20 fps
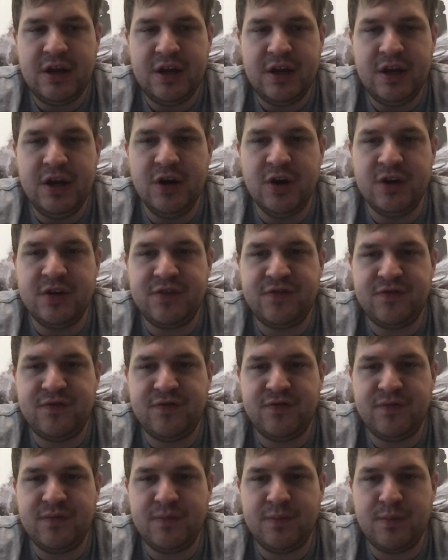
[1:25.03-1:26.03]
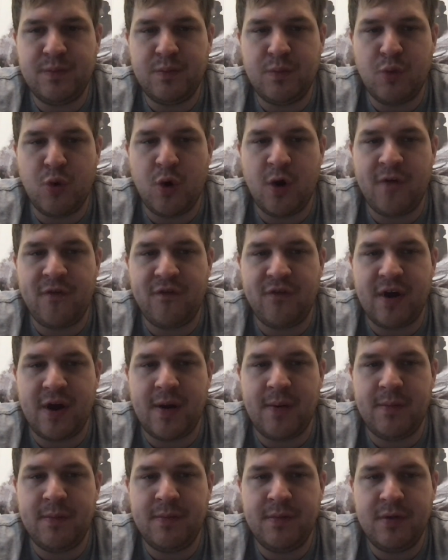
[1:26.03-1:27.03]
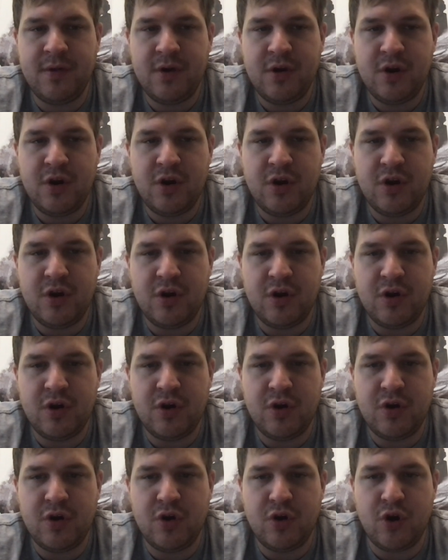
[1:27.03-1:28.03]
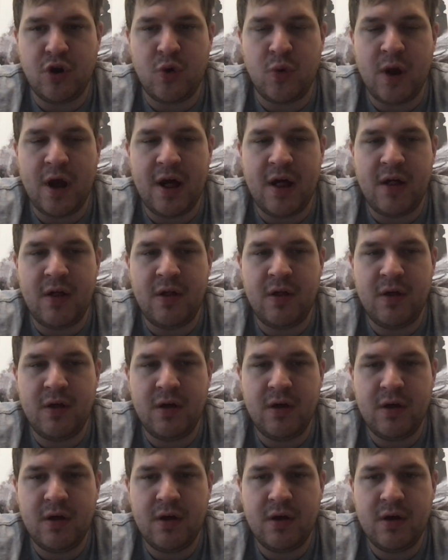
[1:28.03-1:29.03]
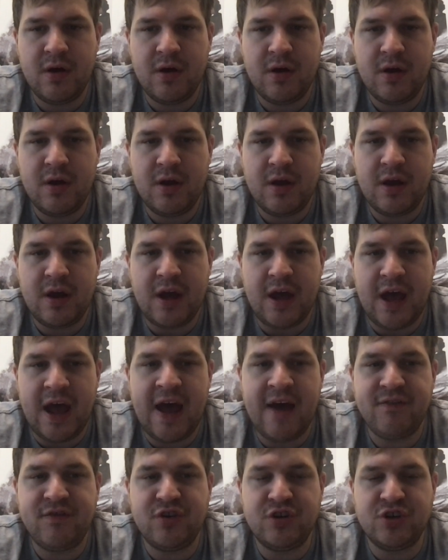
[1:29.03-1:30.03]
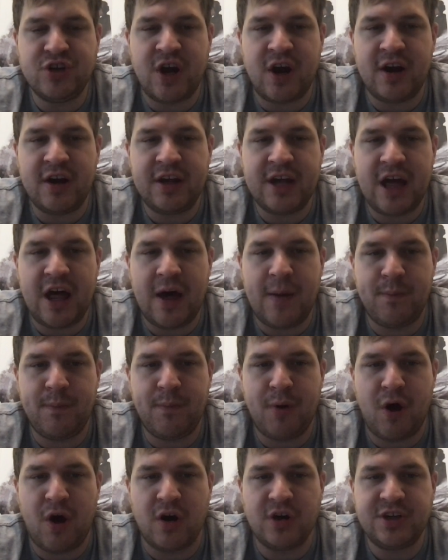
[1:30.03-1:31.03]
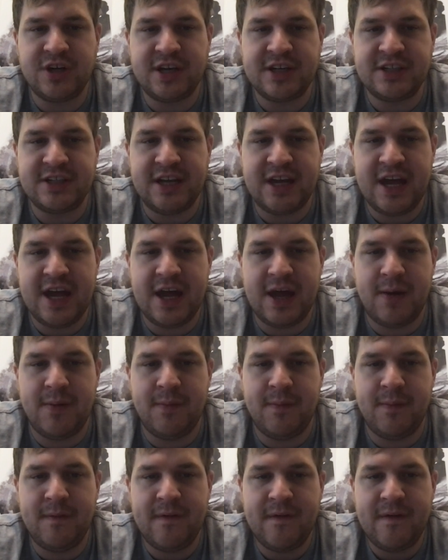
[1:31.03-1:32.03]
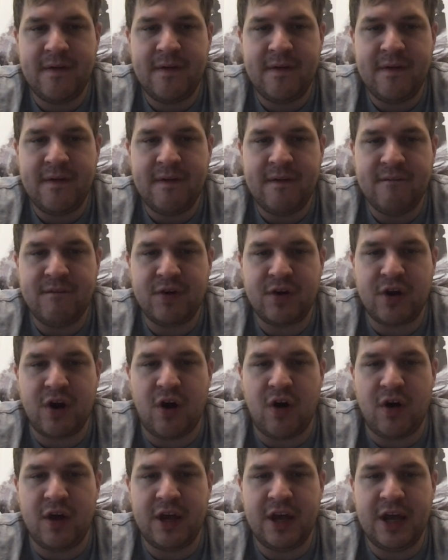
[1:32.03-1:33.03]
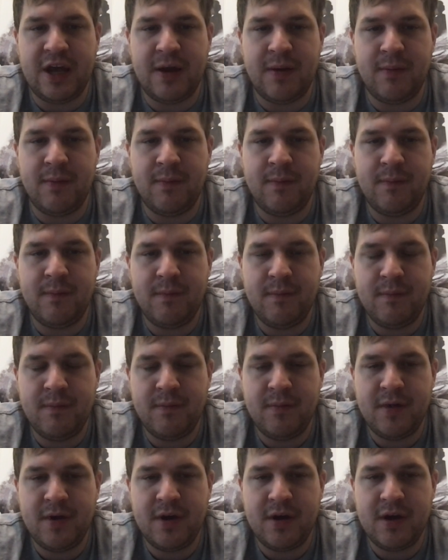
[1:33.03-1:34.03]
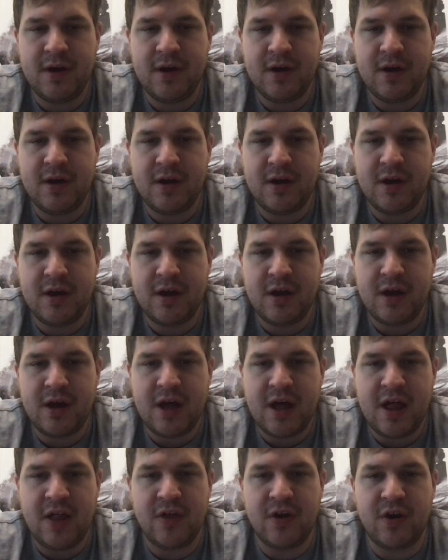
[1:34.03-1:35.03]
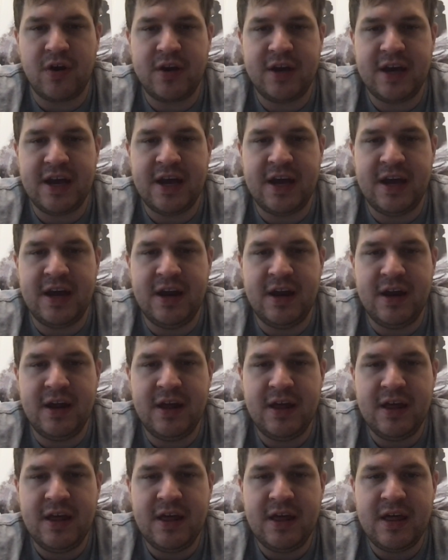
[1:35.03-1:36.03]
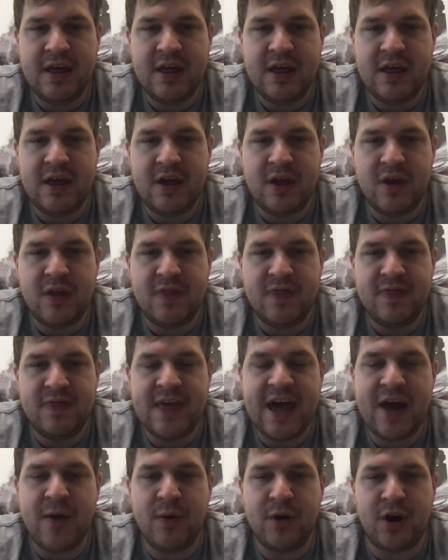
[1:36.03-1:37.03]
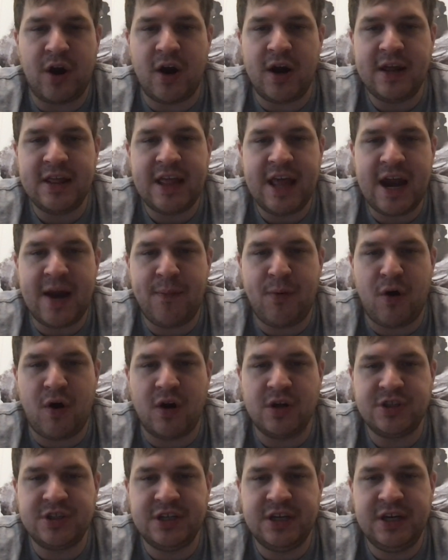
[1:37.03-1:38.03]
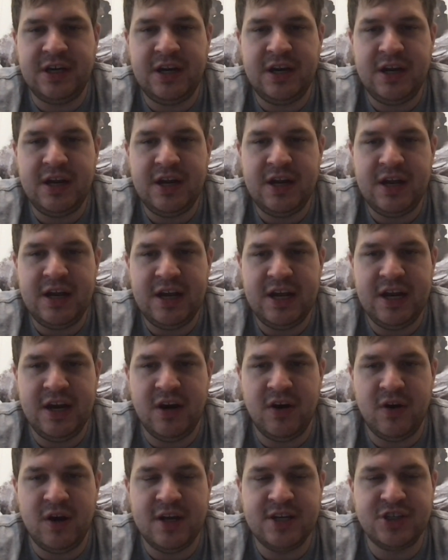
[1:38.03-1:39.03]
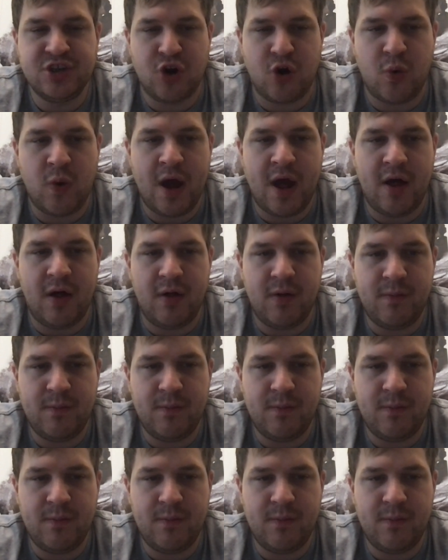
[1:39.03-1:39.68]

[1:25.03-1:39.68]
Here's more from Nowell after John Cal apologized to him for calling him a little kid. That regarding that apology, here is Nowell.